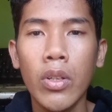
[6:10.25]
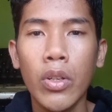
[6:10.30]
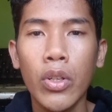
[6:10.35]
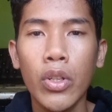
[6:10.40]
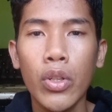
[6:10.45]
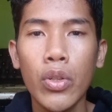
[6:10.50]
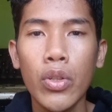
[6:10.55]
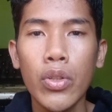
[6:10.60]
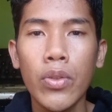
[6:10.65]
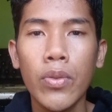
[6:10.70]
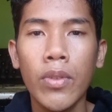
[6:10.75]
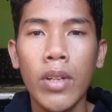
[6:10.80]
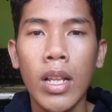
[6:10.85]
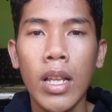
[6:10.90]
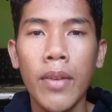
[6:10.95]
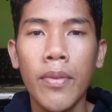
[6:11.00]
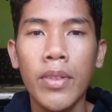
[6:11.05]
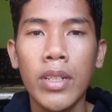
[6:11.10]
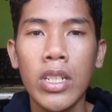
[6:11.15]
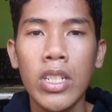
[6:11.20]
use
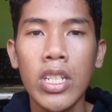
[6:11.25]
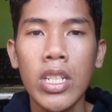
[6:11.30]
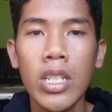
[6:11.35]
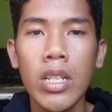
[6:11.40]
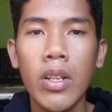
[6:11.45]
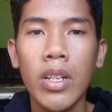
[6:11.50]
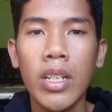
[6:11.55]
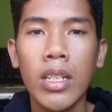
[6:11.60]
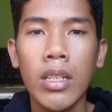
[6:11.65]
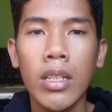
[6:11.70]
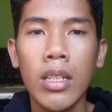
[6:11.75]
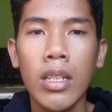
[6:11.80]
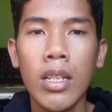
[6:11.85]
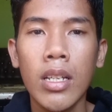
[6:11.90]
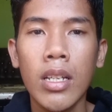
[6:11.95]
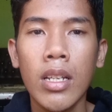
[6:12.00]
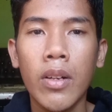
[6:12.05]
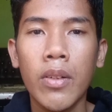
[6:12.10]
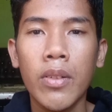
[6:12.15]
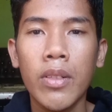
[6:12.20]
leverage
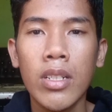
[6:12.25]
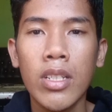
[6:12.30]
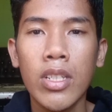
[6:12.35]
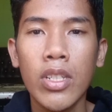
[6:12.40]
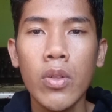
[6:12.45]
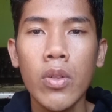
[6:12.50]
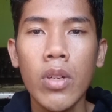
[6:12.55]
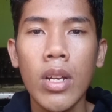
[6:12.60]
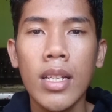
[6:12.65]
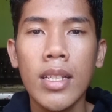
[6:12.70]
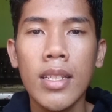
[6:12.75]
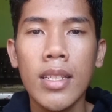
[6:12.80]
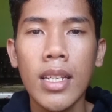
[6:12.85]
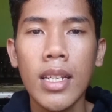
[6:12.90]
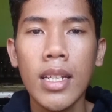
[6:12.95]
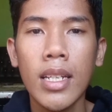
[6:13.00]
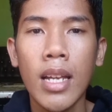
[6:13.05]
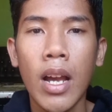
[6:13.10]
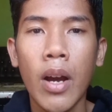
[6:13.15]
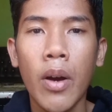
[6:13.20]
in order to and
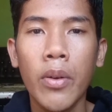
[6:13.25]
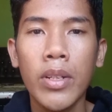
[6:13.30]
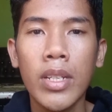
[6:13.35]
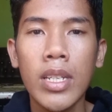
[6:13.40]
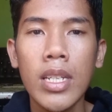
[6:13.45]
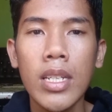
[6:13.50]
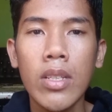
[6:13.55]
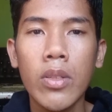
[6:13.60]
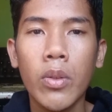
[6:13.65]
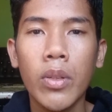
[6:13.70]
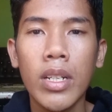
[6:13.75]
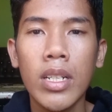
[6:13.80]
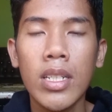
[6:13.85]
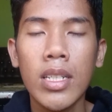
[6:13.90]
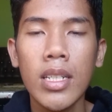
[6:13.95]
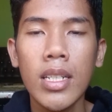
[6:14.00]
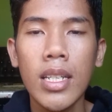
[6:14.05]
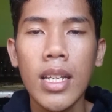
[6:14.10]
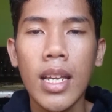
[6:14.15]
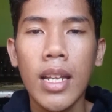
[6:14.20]
take Hauki to
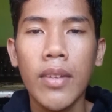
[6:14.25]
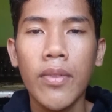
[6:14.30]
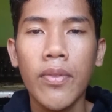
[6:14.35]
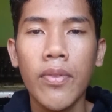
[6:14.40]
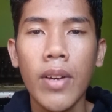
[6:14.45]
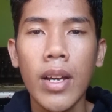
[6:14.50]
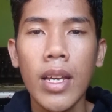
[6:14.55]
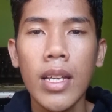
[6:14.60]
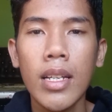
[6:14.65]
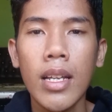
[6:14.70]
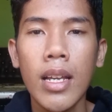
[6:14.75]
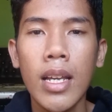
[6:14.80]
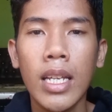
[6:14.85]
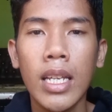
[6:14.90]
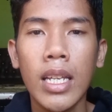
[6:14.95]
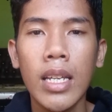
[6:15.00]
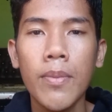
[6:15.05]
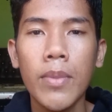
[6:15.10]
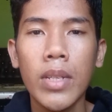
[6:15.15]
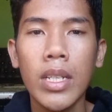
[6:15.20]
return and fight
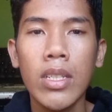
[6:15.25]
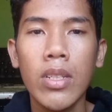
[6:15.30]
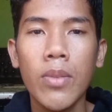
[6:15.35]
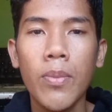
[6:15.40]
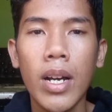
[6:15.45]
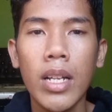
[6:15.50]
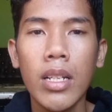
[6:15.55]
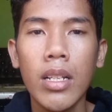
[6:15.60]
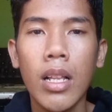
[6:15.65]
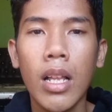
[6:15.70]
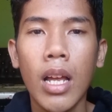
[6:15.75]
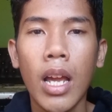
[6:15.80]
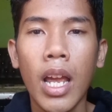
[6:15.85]
him in the battle.